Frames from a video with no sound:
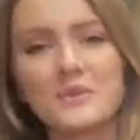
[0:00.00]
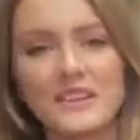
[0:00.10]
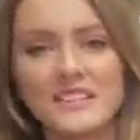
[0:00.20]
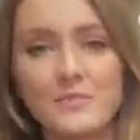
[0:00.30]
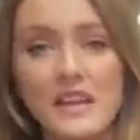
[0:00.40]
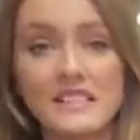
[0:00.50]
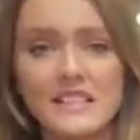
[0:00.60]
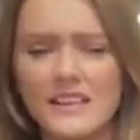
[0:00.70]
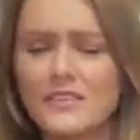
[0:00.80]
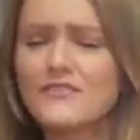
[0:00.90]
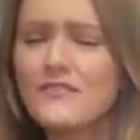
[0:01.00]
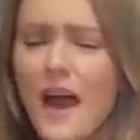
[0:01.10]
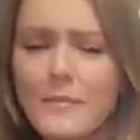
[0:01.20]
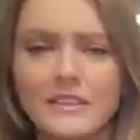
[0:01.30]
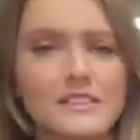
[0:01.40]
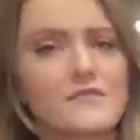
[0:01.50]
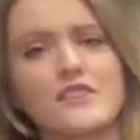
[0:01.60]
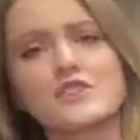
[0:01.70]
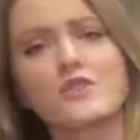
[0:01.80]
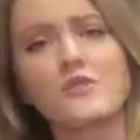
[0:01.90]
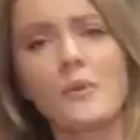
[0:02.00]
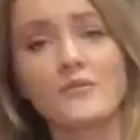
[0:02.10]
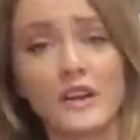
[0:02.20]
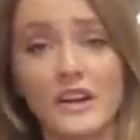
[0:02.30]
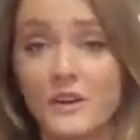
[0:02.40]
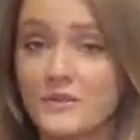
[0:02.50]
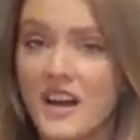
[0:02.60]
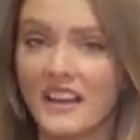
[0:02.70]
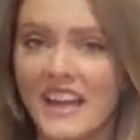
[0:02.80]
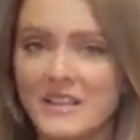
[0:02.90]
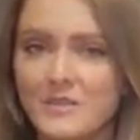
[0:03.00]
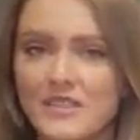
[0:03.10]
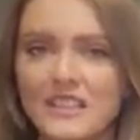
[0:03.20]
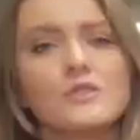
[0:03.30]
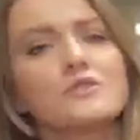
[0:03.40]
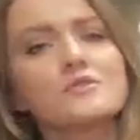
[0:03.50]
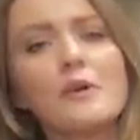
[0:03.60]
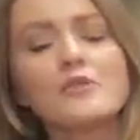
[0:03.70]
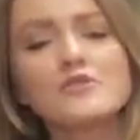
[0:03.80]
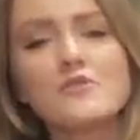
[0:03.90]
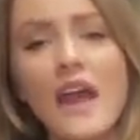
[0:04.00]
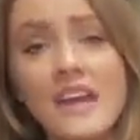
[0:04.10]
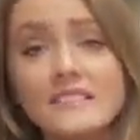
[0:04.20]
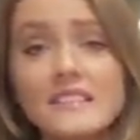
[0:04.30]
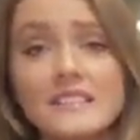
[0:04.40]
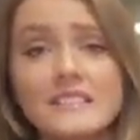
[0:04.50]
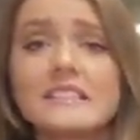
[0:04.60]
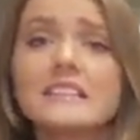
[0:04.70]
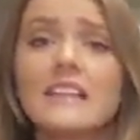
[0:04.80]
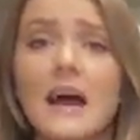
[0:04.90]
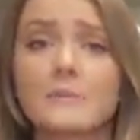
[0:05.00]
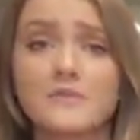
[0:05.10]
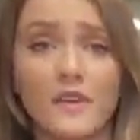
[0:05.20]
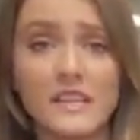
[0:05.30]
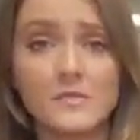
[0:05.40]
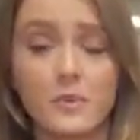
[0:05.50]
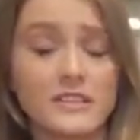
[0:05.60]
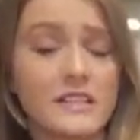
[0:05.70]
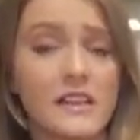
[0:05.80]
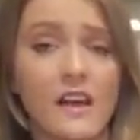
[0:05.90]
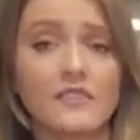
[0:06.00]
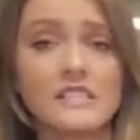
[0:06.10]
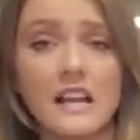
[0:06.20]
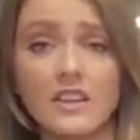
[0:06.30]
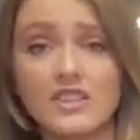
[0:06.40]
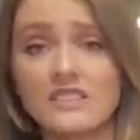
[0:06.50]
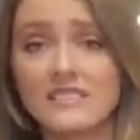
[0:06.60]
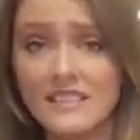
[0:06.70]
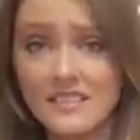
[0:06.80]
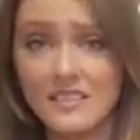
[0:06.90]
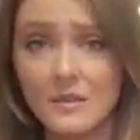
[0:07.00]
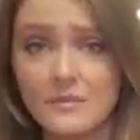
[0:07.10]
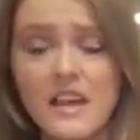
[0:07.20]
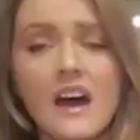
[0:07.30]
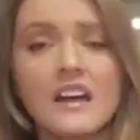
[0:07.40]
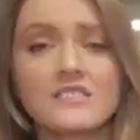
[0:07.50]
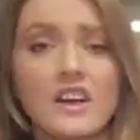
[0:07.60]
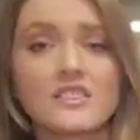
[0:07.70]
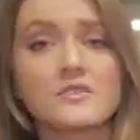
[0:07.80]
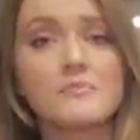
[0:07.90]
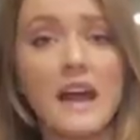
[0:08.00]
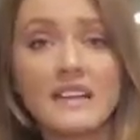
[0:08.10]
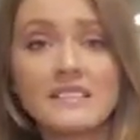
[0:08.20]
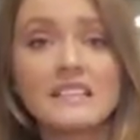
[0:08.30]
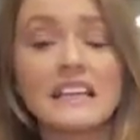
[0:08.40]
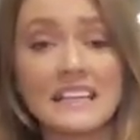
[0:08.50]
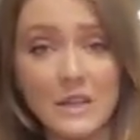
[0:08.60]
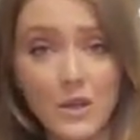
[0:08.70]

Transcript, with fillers: story this week is another fabulous feature from our very own Todd Haselton, who spoke to AT&T Labs Vice President of Intelligent Systems, Dr. Mazin